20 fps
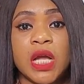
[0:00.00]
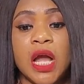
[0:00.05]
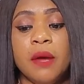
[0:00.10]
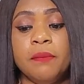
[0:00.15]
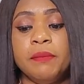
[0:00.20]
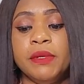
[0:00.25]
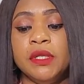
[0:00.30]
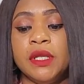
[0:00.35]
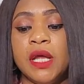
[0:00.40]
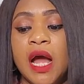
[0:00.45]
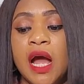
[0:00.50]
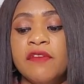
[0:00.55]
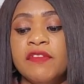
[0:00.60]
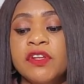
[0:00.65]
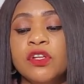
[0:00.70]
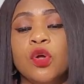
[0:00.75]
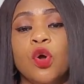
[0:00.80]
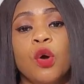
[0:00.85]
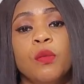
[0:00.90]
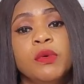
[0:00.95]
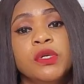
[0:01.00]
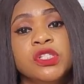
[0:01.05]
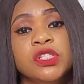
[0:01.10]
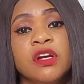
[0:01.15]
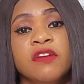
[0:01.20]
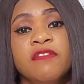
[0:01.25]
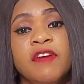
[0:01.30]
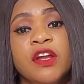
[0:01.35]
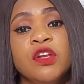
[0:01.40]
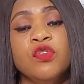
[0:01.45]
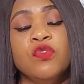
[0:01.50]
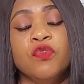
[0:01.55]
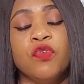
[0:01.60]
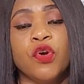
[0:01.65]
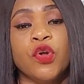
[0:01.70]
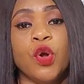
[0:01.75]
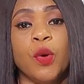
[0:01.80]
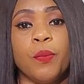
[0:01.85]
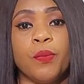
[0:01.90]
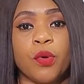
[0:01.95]
i mean having commercial value
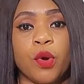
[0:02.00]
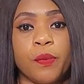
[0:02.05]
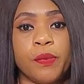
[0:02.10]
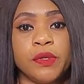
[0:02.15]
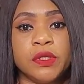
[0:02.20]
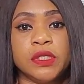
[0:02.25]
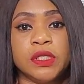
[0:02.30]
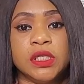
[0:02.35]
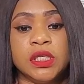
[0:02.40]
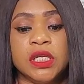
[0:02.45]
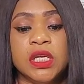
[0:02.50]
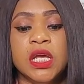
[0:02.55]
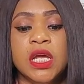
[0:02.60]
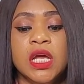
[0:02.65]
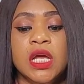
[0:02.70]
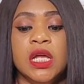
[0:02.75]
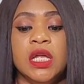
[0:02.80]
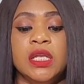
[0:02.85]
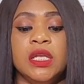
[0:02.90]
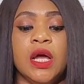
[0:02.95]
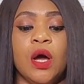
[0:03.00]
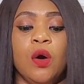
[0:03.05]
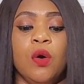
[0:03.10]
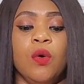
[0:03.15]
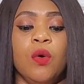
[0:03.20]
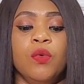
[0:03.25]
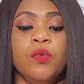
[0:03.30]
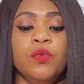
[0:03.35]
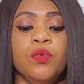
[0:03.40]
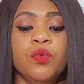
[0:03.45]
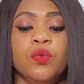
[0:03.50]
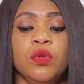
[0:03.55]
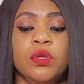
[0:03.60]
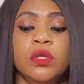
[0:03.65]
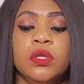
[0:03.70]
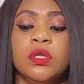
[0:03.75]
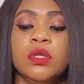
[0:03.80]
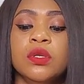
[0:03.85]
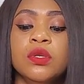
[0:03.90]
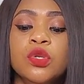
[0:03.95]
for your property now
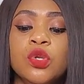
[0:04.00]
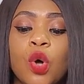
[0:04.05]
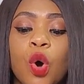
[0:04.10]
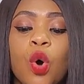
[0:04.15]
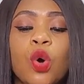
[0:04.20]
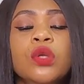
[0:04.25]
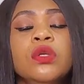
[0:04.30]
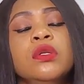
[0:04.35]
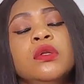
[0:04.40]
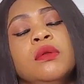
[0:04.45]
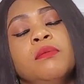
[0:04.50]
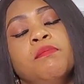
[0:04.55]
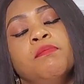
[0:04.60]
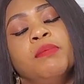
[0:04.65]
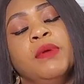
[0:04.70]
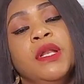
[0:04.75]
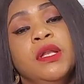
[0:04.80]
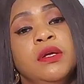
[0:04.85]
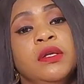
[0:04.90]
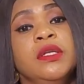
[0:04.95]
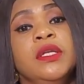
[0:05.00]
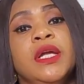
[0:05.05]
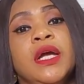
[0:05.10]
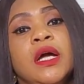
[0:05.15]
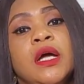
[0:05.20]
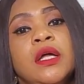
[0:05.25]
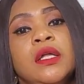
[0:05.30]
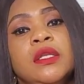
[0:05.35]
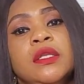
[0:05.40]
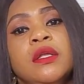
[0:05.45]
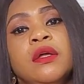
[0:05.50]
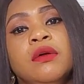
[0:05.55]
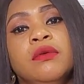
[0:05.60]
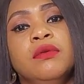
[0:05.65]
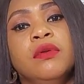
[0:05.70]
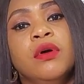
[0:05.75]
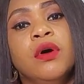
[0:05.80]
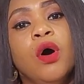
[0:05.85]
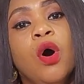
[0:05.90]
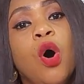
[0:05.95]
the known billionaire the
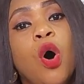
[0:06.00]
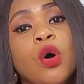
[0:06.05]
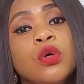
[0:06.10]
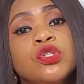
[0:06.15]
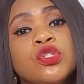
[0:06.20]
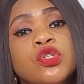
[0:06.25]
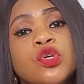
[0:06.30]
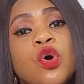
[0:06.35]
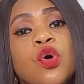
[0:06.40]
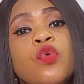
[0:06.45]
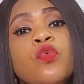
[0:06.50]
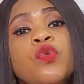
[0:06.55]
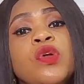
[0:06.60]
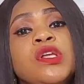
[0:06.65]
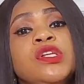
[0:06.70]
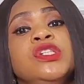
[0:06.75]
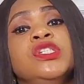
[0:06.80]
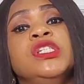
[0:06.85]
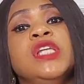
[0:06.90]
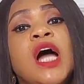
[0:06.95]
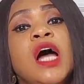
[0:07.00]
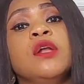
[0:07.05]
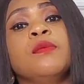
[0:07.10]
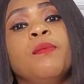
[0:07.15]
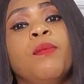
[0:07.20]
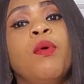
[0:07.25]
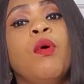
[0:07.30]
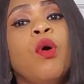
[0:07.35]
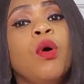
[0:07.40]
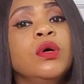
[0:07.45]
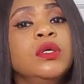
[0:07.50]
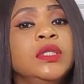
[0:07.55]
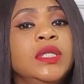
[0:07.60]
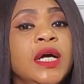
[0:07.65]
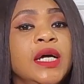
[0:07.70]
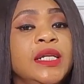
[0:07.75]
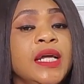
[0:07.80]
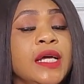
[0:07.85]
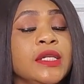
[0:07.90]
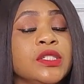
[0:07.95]
the author rich dad poor
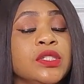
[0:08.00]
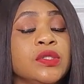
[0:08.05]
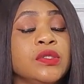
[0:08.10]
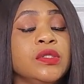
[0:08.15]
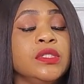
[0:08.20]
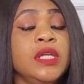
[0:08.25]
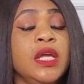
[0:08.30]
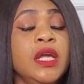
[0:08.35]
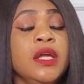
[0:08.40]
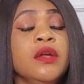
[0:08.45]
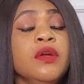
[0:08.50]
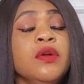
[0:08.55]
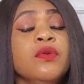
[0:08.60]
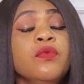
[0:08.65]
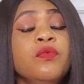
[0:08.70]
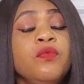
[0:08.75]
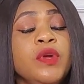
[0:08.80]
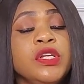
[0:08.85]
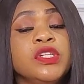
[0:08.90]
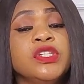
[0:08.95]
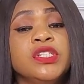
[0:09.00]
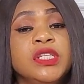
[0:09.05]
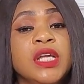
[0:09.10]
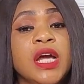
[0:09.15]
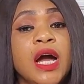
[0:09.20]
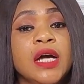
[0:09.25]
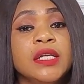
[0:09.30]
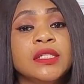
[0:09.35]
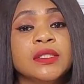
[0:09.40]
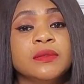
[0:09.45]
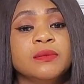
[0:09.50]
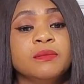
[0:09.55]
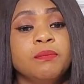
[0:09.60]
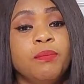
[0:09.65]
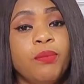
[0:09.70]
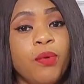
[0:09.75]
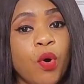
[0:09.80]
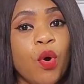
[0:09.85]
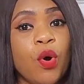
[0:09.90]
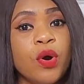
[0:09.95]
dad as today rich dad
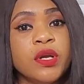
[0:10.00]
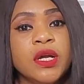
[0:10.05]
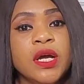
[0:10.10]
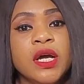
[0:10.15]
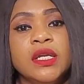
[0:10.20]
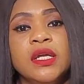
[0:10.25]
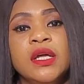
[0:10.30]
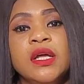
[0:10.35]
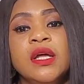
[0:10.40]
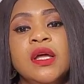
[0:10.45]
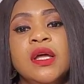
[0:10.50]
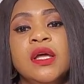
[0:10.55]
poor dad